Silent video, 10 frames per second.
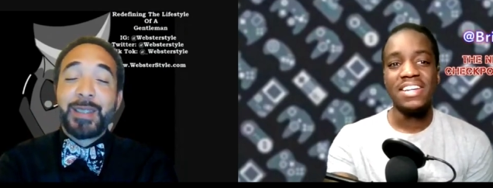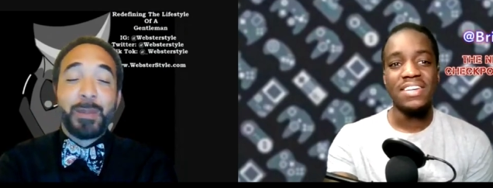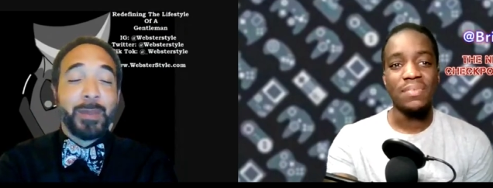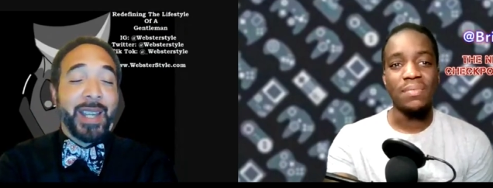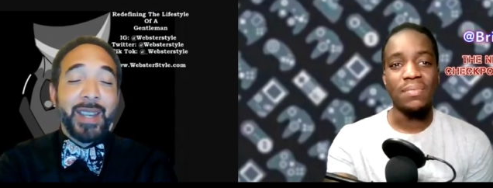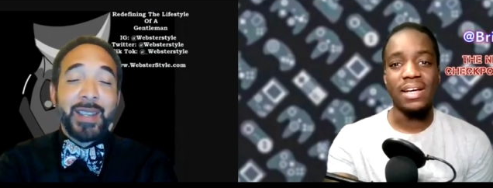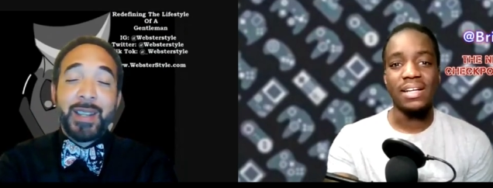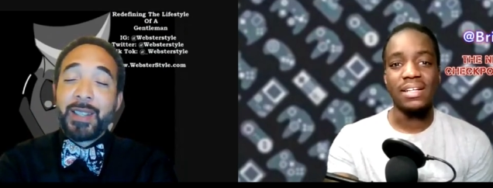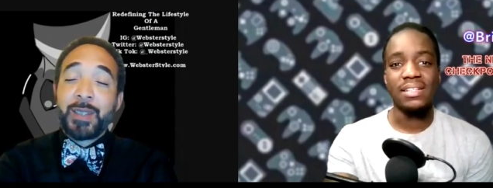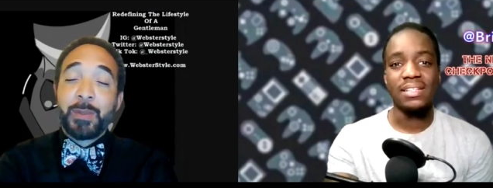Speaker 1: some land,
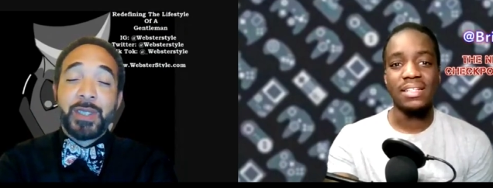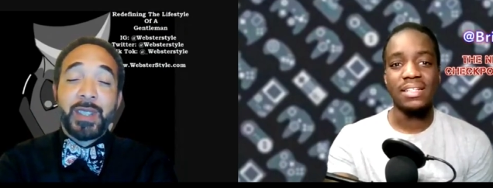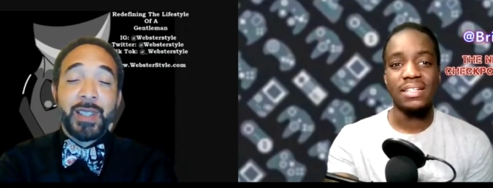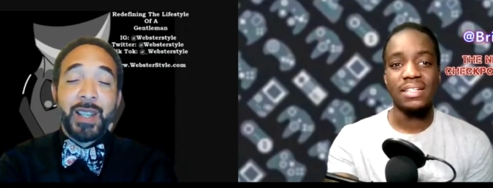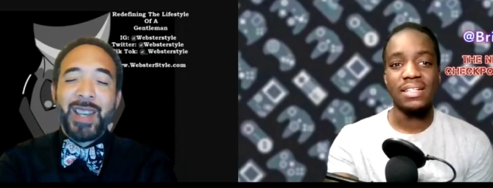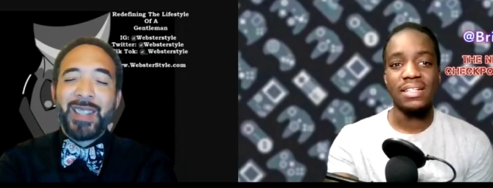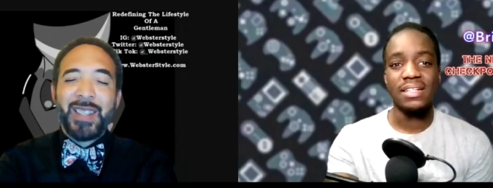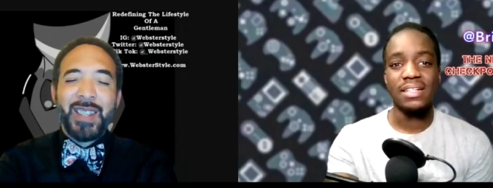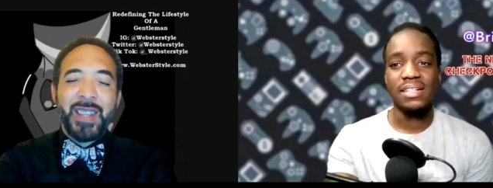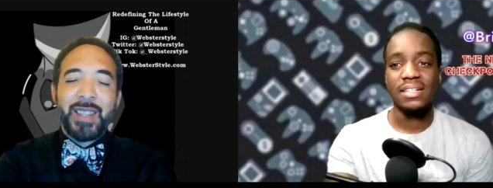wow. some sunlight. I
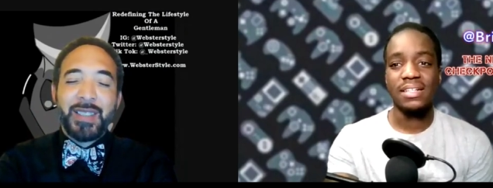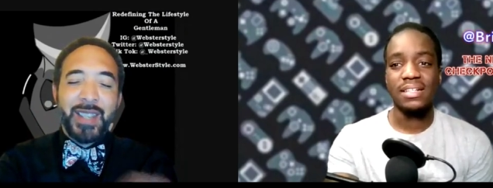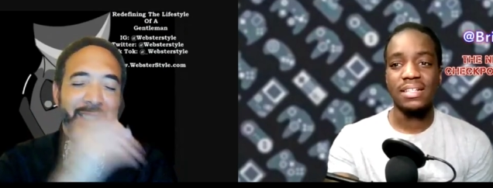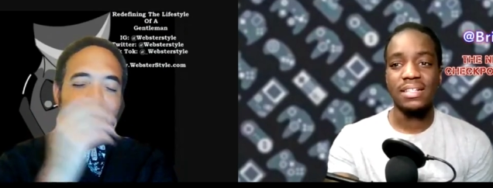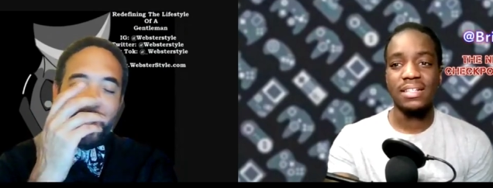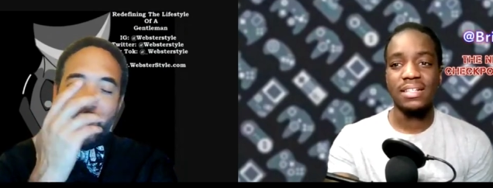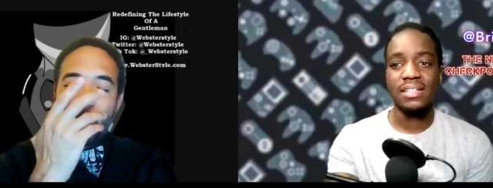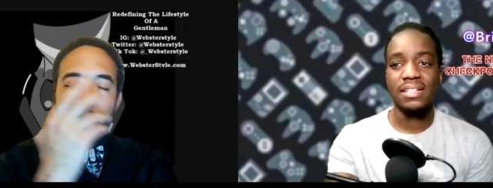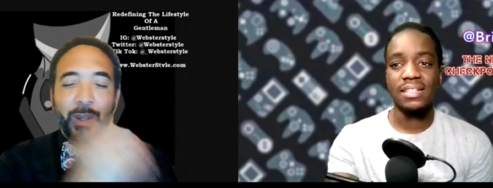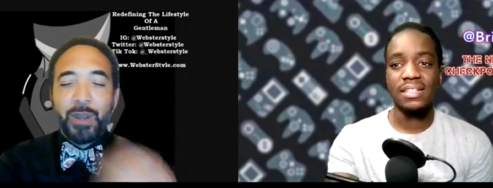need to take this
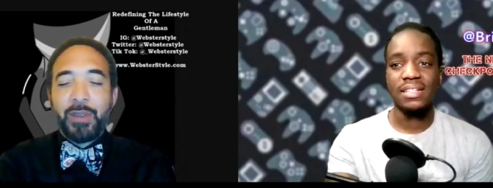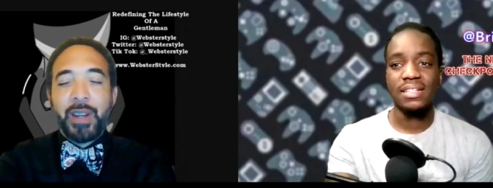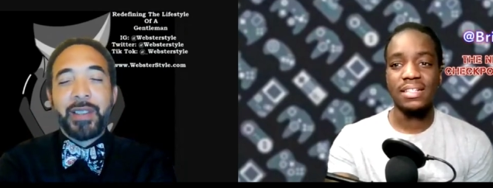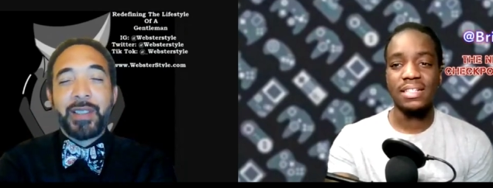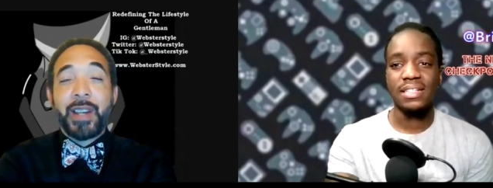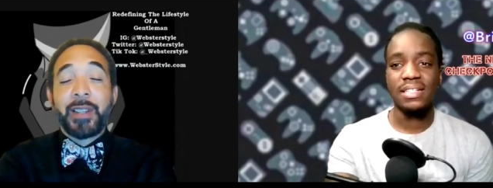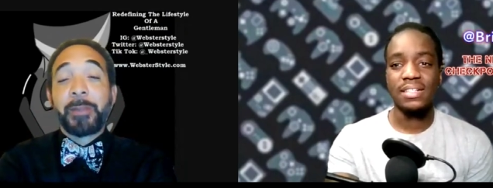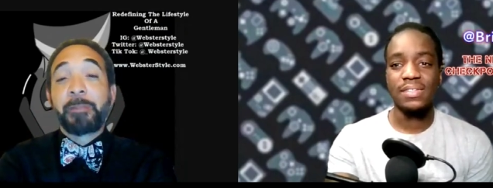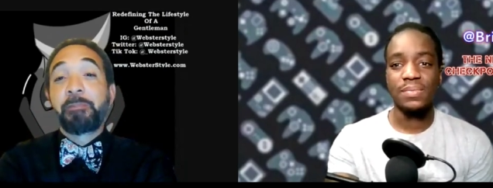helmet off. Right, exactly.